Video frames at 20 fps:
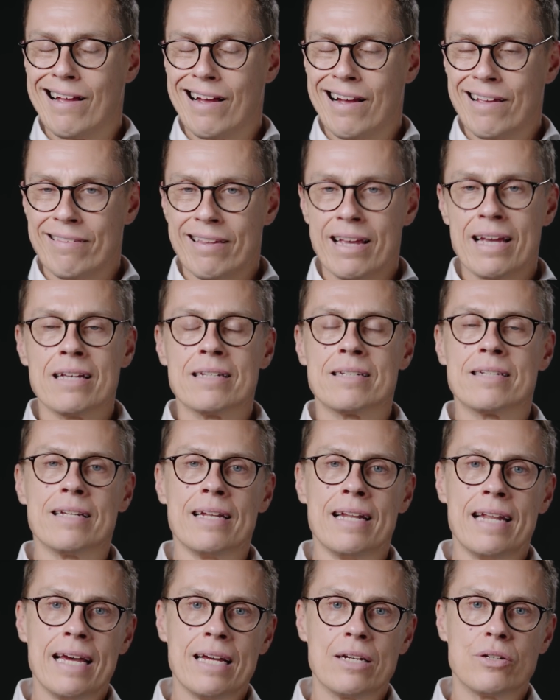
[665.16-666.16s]
things
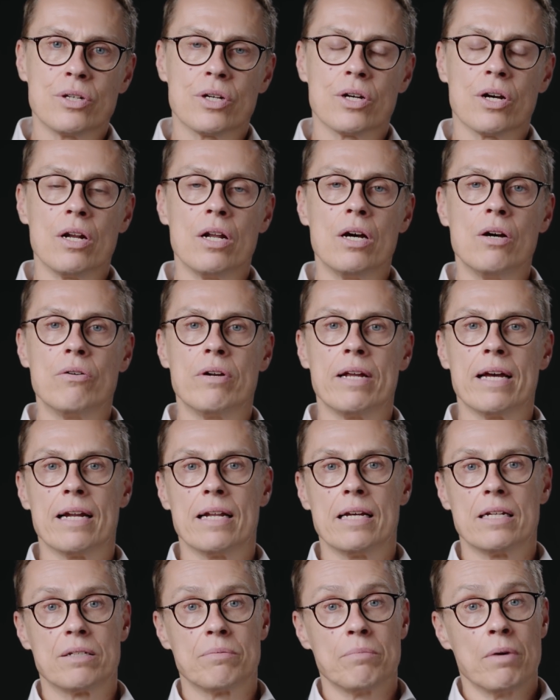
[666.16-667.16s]
linked to
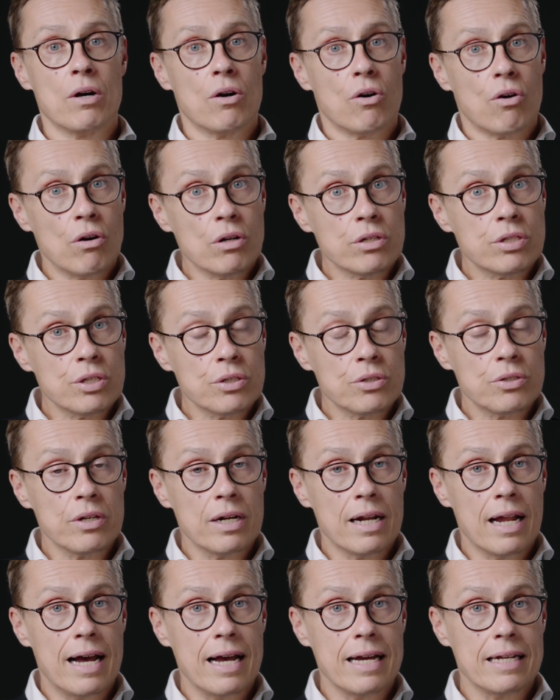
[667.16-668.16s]
colonialism, also to
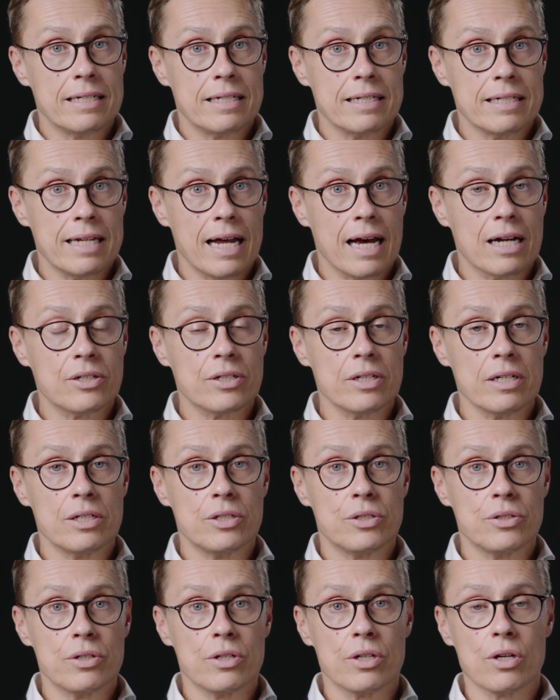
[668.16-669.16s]
alliances actually
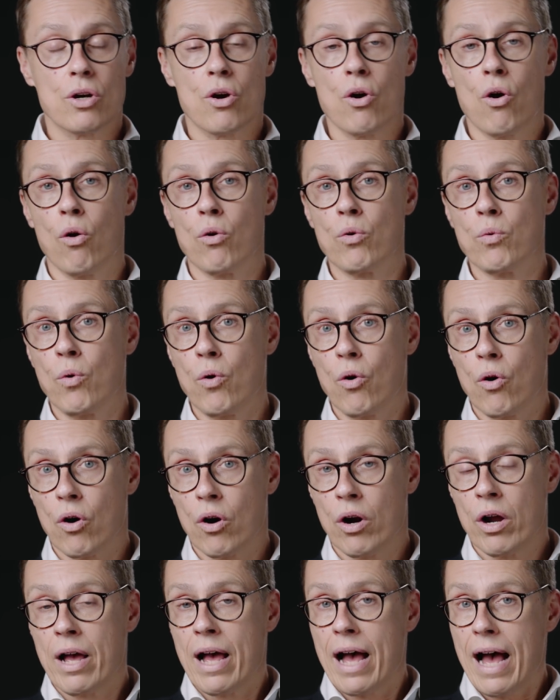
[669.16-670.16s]
during the Cold
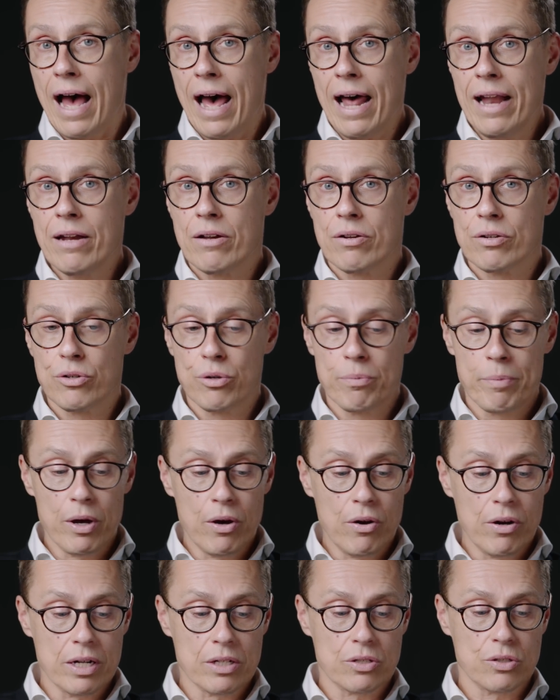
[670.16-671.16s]
War, and to be
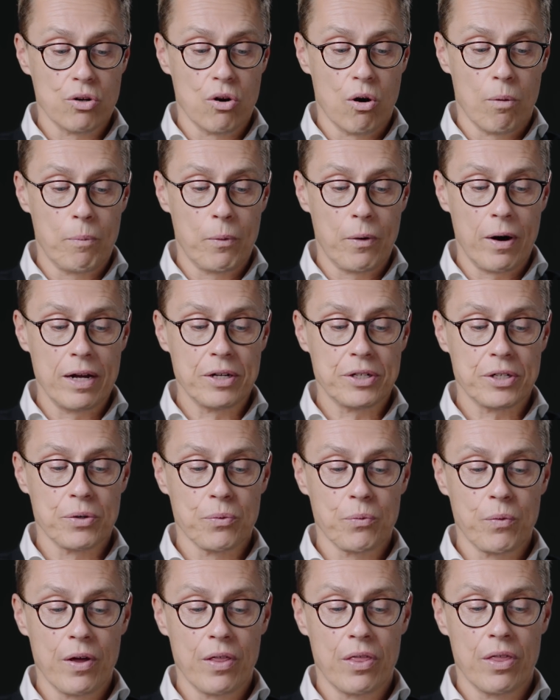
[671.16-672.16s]
honest,
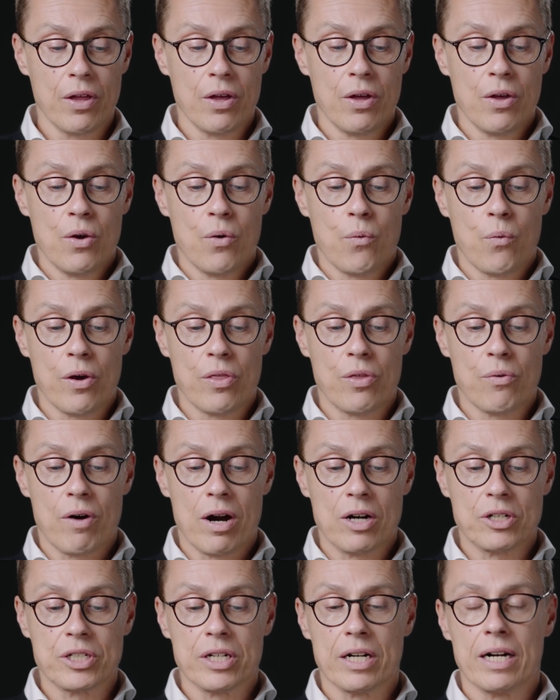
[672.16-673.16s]
cooperation with
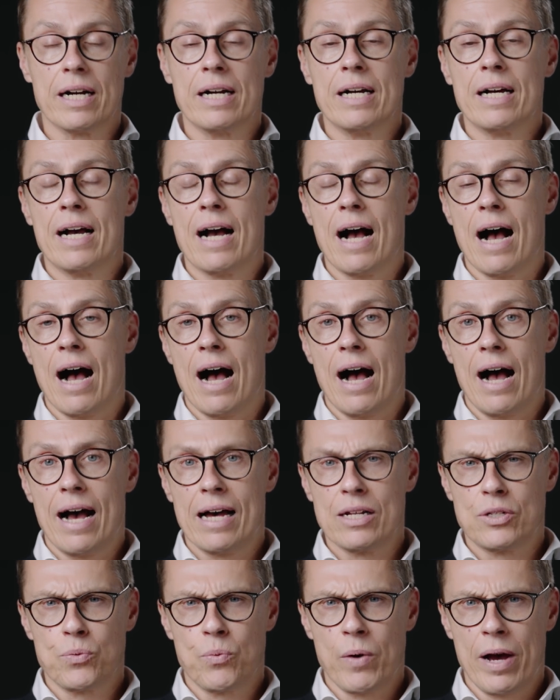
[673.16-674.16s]
Russia
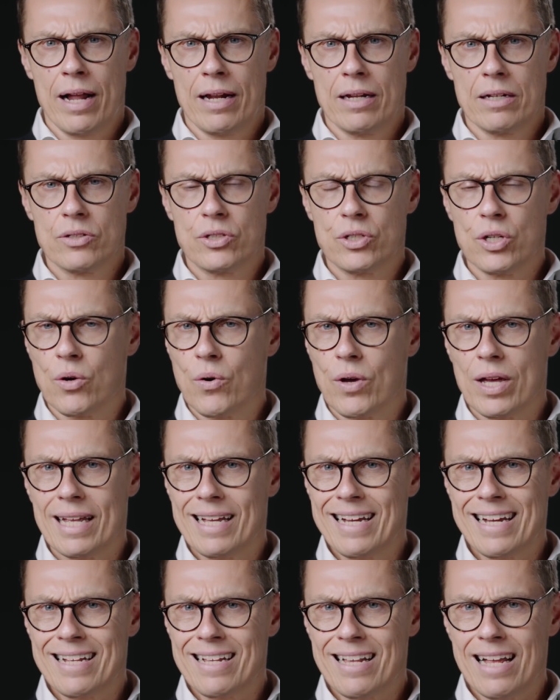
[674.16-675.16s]
as well. So
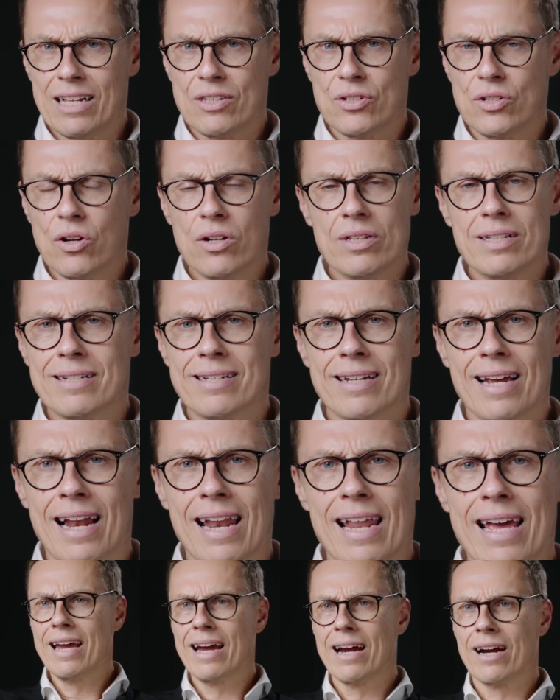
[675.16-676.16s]
it's not as
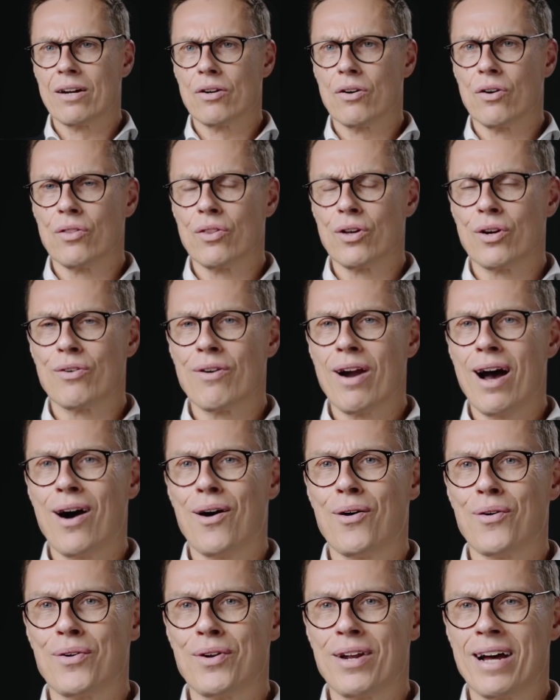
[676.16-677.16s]
clear on the
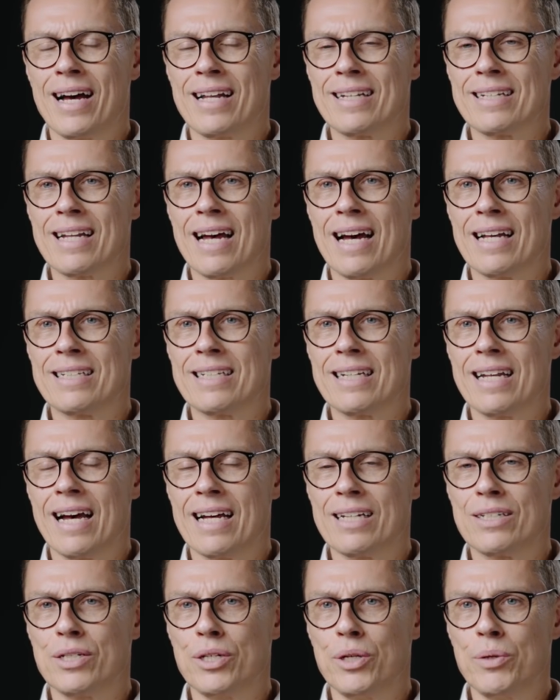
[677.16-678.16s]
ground
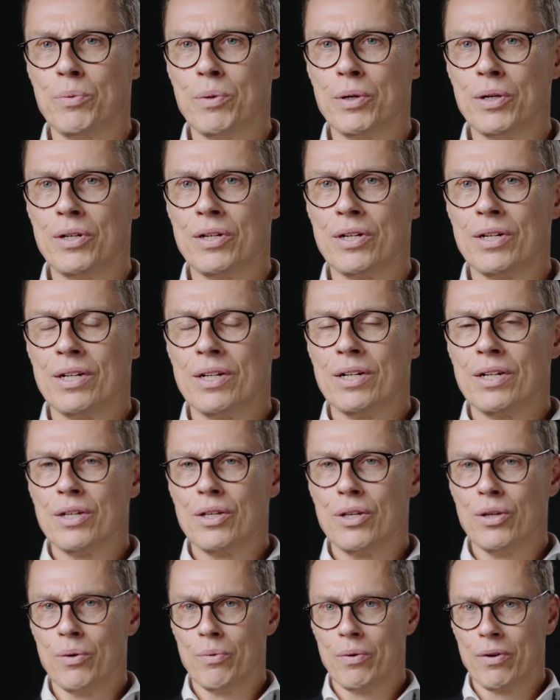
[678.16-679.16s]
as you
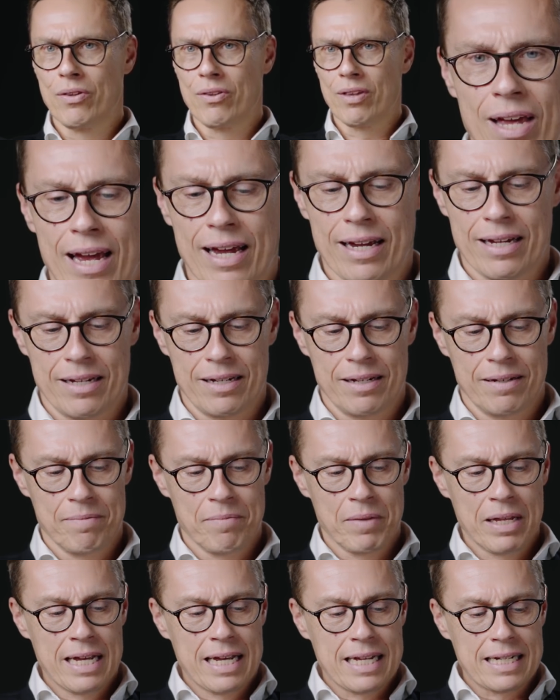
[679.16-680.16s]
would think.
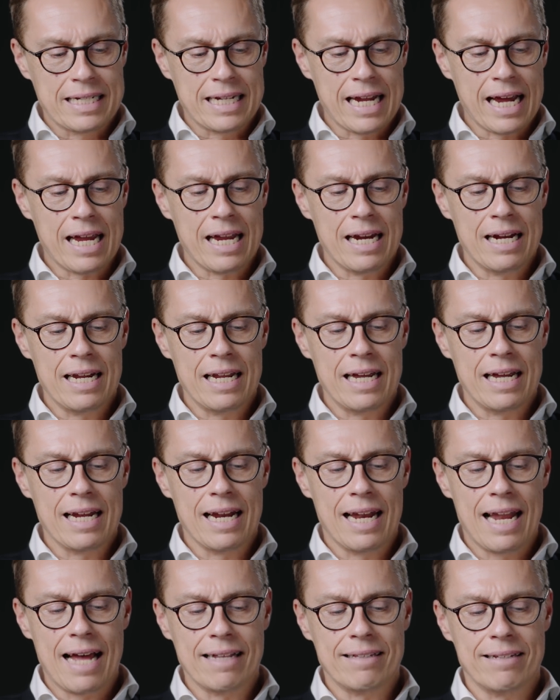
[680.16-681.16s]
Secondly,
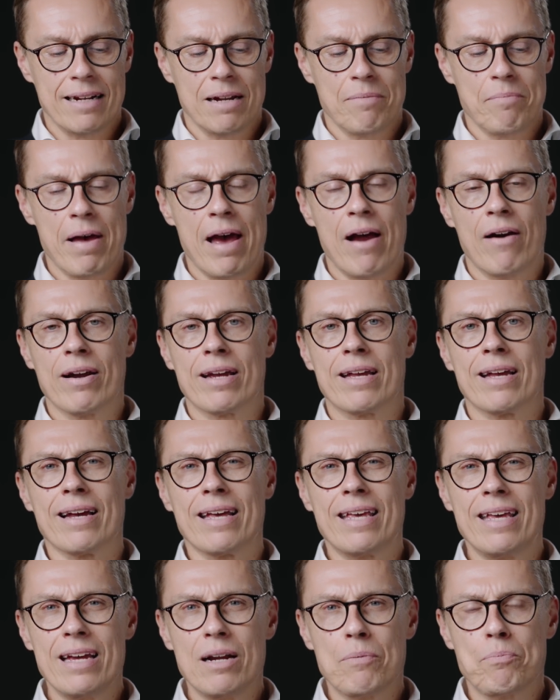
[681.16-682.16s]
Latin America.
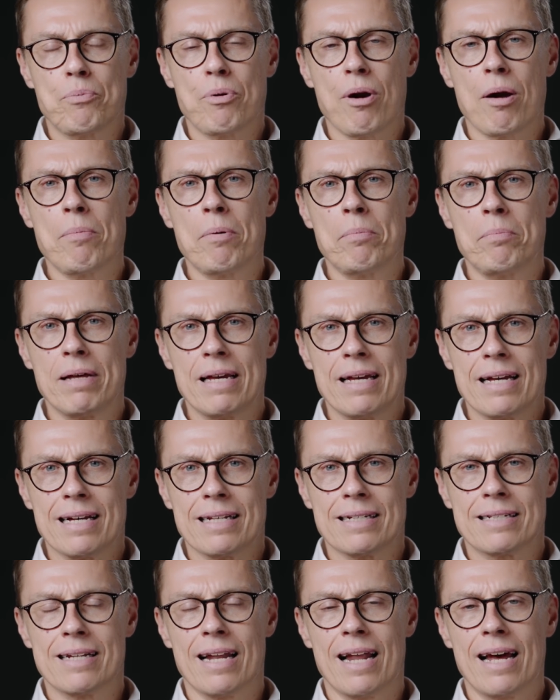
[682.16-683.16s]
Here probably
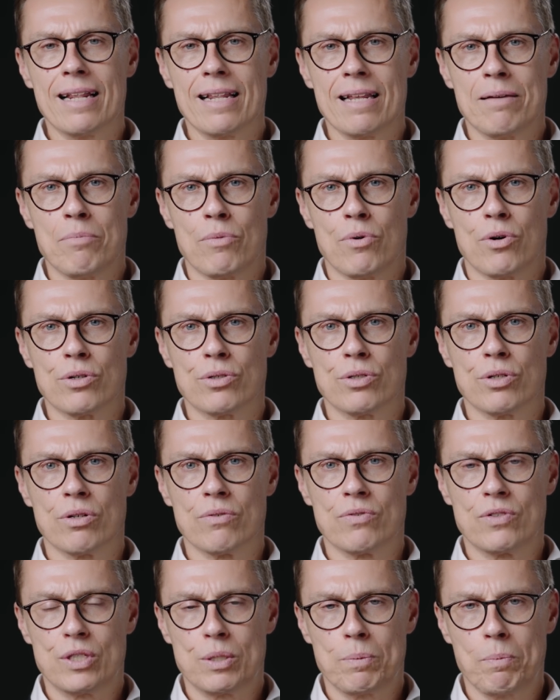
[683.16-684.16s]
a slightly more sort
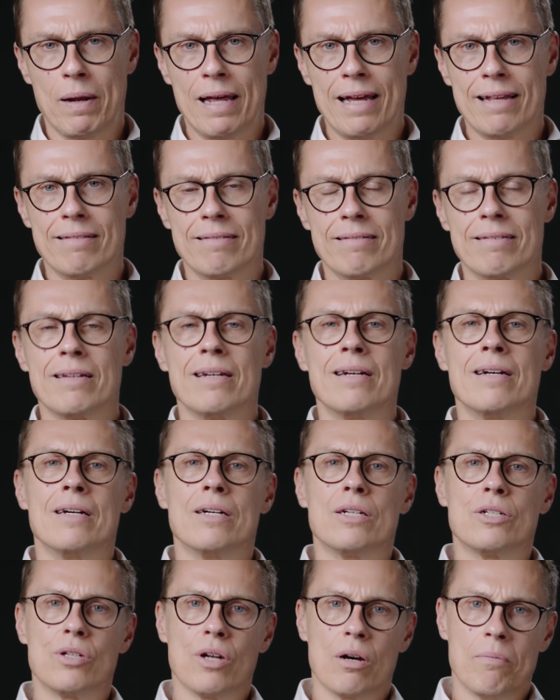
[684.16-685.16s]
of split.
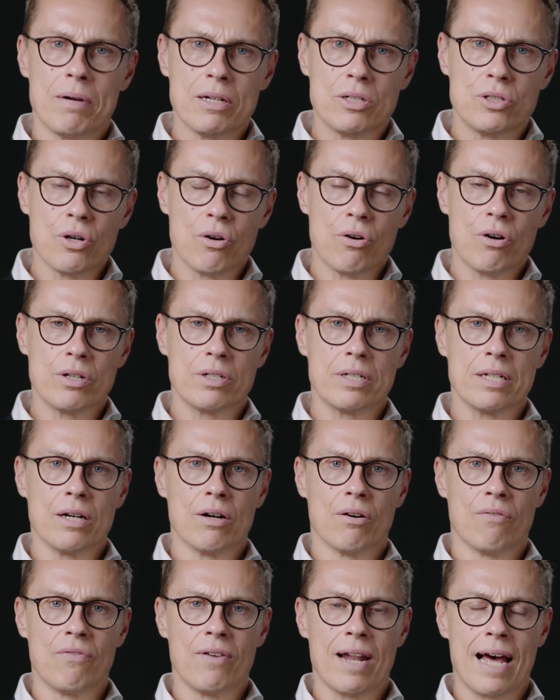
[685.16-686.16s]
So a majority
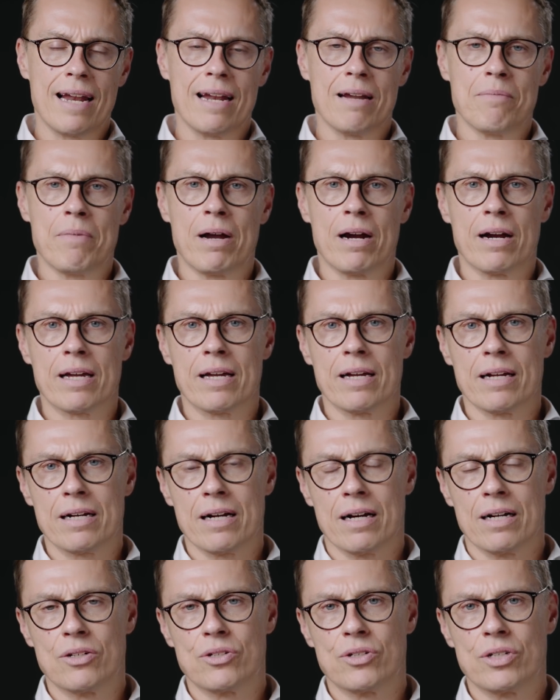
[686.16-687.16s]
of Latin American
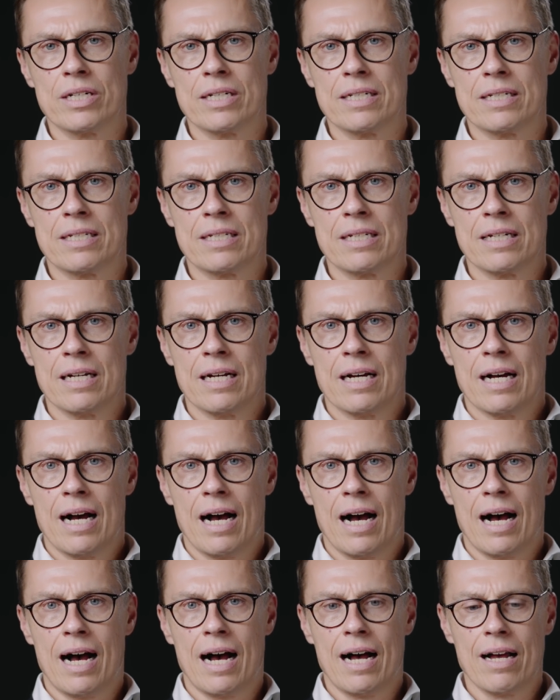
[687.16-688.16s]
countries
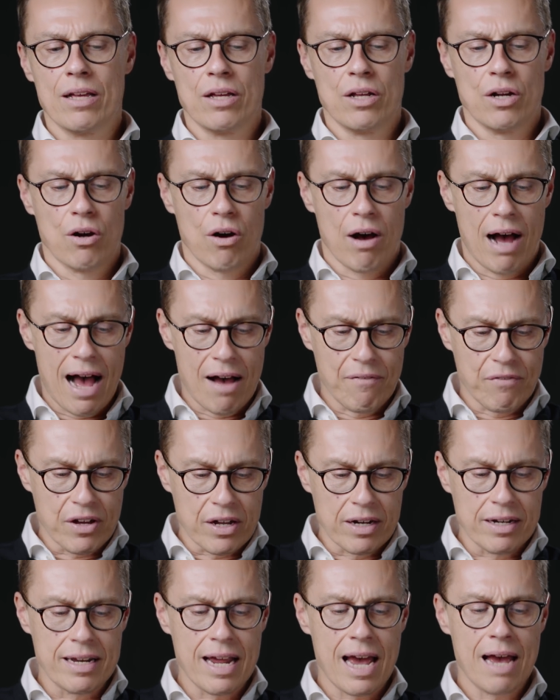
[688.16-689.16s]
have
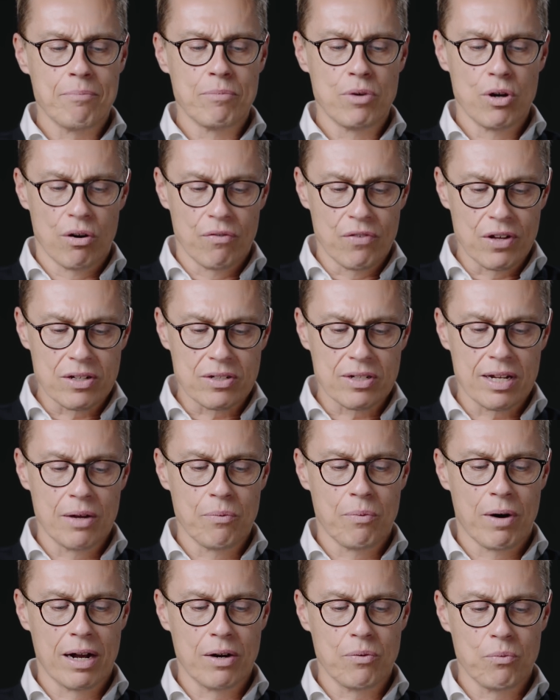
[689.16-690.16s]
condemned obviously
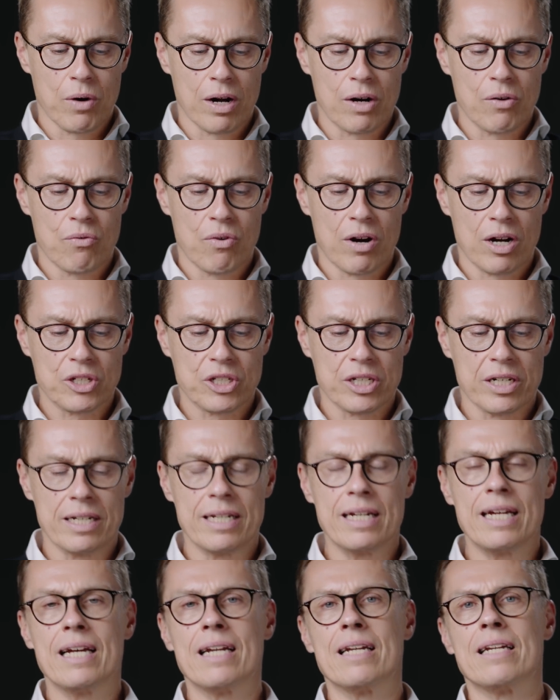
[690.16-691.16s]
what Russia
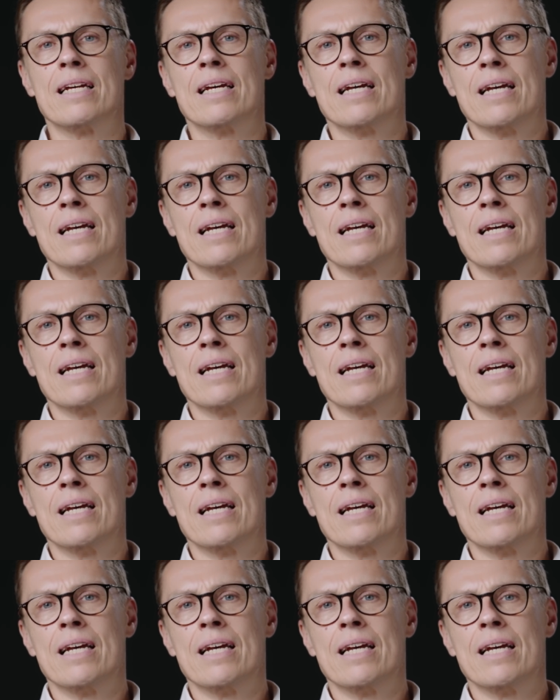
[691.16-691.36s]
did,